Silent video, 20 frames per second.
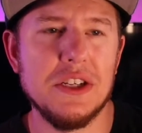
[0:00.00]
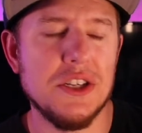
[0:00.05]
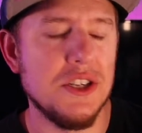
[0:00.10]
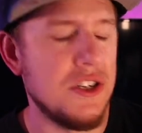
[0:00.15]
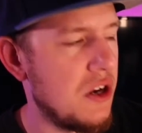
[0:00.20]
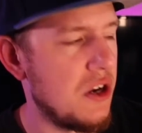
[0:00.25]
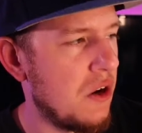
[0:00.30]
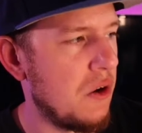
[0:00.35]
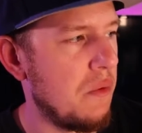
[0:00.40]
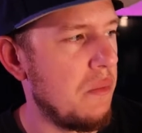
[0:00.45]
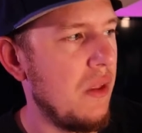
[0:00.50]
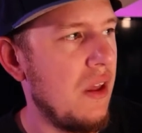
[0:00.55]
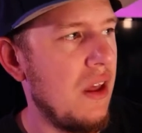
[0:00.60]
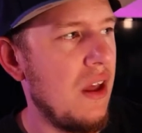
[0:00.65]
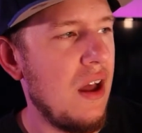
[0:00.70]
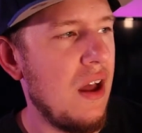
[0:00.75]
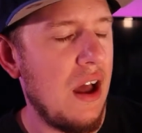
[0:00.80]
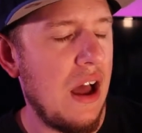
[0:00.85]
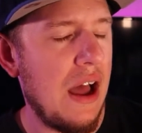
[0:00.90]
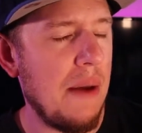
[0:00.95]
So
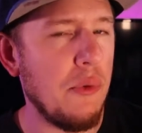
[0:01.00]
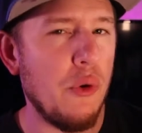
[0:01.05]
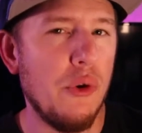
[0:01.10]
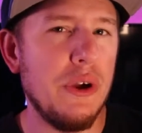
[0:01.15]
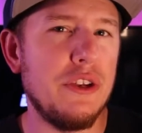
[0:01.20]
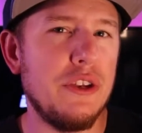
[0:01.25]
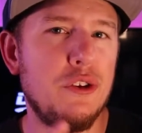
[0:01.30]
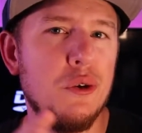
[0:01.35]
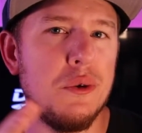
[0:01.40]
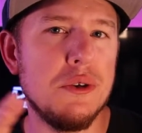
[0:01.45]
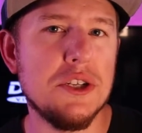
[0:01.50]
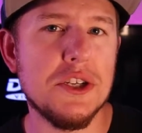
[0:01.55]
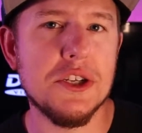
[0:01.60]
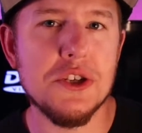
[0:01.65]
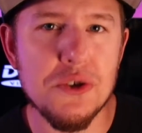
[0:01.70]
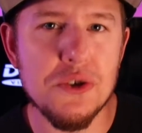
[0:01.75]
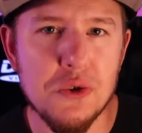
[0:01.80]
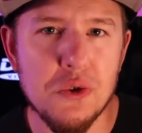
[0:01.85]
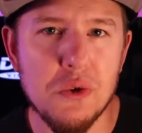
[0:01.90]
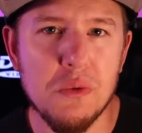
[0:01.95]
I'm going to
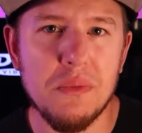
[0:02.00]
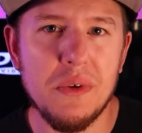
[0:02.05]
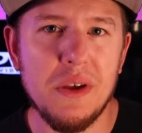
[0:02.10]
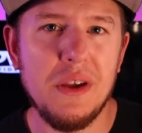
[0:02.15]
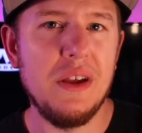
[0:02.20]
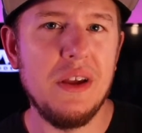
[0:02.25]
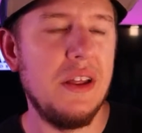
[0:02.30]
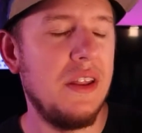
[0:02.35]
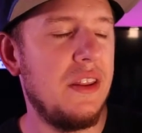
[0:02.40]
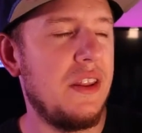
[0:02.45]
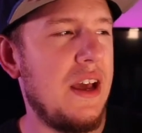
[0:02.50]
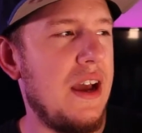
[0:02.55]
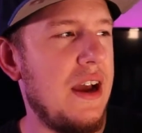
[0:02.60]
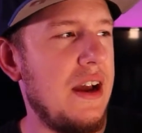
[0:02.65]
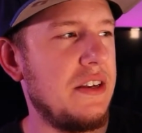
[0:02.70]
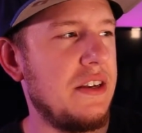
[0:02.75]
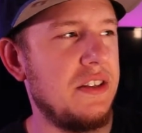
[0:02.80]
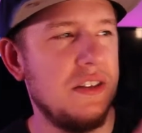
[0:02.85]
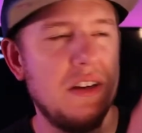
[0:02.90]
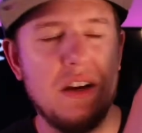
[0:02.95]
assume
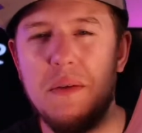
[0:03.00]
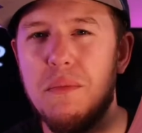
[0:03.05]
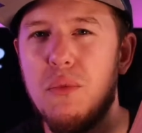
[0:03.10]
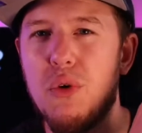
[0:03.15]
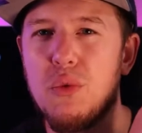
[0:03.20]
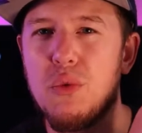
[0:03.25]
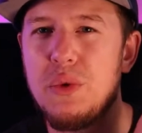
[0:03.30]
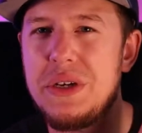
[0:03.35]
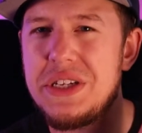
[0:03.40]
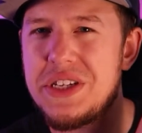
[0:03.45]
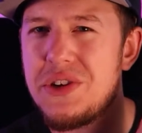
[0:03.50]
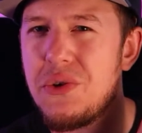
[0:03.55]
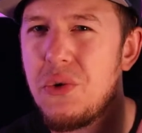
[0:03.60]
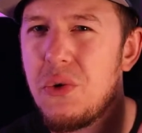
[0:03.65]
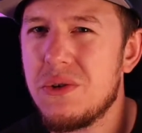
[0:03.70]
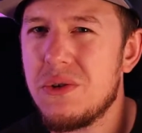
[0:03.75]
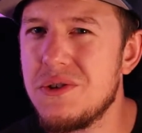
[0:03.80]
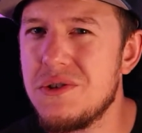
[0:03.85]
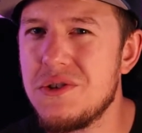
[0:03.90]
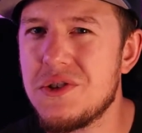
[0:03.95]
that more recent
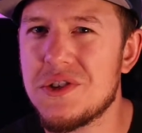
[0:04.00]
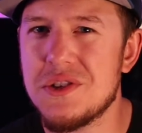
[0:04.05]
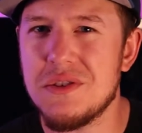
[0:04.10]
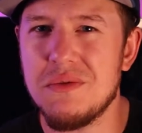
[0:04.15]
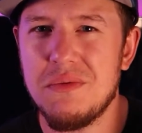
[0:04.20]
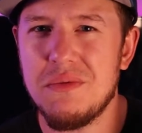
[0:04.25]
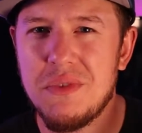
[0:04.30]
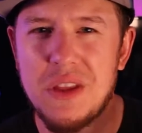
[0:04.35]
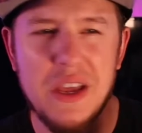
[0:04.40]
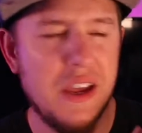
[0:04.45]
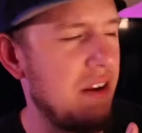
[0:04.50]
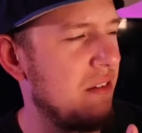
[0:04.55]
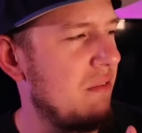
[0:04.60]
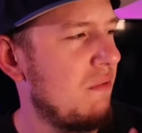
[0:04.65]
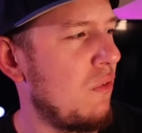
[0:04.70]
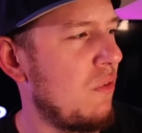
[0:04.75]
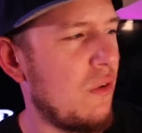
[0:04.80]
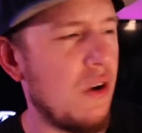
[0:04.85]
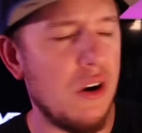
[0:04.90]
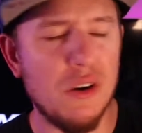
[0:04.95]
orders, they
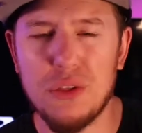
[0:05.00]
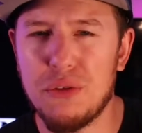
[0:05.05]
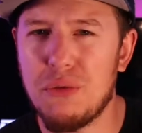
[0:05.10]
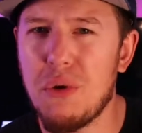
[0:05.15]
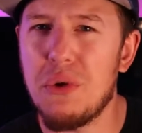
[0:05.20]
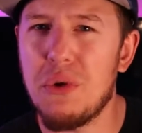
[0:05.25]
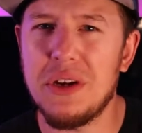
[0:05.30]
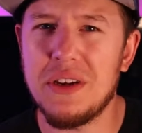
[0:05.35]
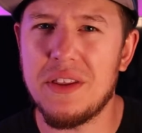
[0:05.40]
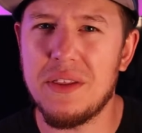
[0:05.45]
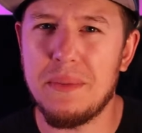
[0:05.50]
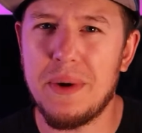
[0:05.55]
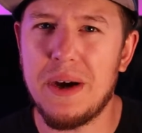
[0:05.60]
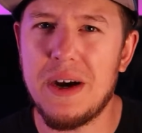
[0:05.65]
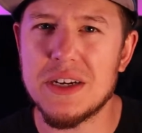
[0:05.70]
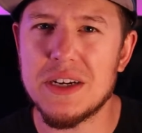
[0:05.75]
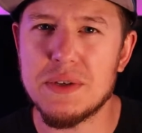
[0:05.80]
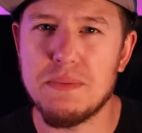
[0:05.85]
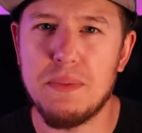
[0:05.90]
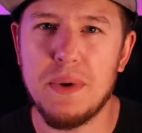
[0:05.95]
are thrown into the
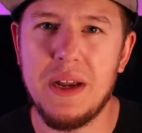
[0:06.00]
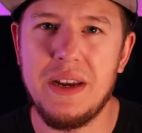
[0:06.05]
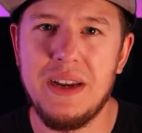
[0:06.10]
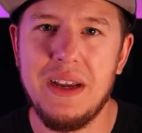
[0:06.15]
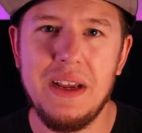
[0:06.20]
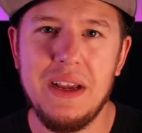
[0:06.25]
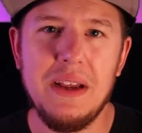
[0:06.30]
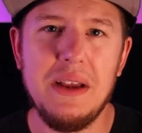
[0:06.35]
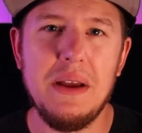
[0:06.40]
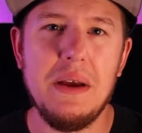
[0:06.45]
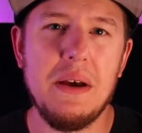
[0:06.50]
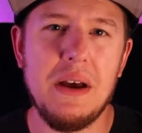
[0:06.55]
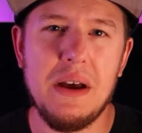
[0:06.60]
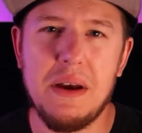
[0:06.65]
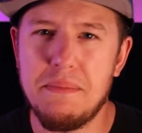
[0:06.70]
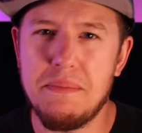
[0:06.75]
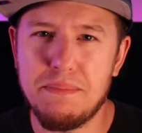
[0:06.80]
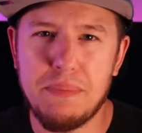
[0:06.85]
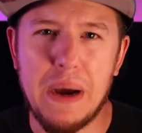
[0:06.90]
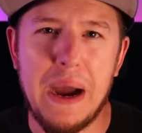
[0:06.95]
box, but
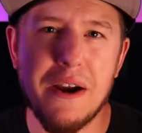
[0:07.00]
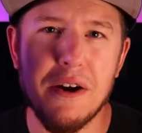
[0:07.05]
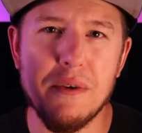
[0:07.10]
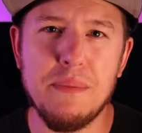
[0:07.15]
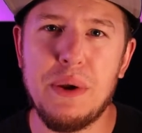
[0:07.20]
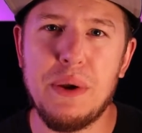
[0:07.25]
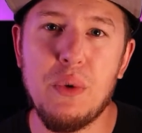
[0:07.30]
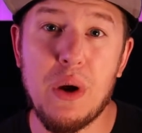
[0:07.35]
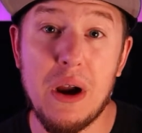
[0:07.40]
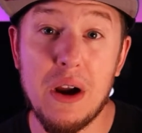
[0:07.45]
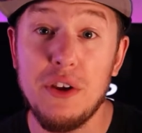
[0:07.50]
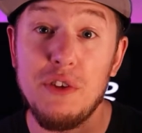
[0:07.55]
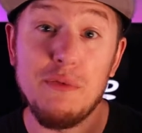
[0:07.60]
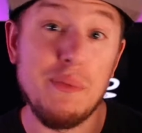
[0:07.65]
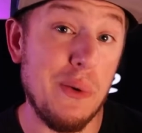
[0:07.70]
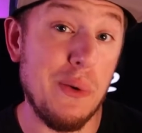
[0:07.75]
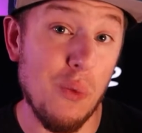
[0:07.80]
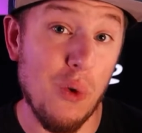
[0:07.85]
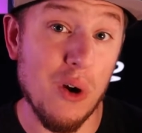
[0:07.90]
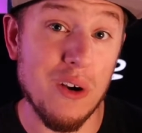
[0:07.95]
buyer beware, you've
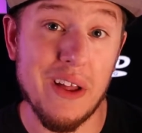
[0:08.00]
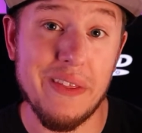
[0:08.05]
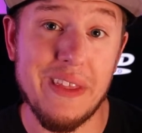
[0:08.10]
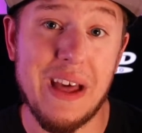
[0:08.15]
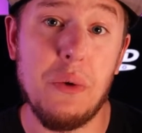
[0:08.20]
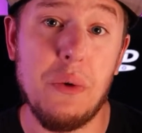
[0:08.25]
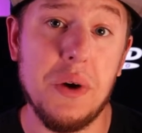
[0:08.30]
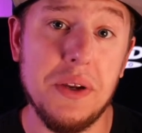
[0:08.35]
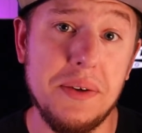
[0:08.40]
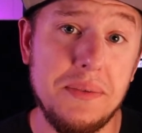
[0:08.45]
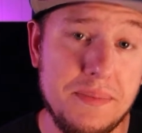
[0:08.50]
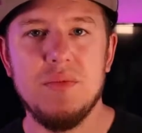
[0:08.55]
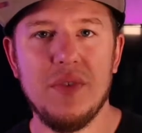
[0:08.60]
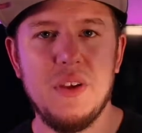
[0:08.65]
been warned on that one.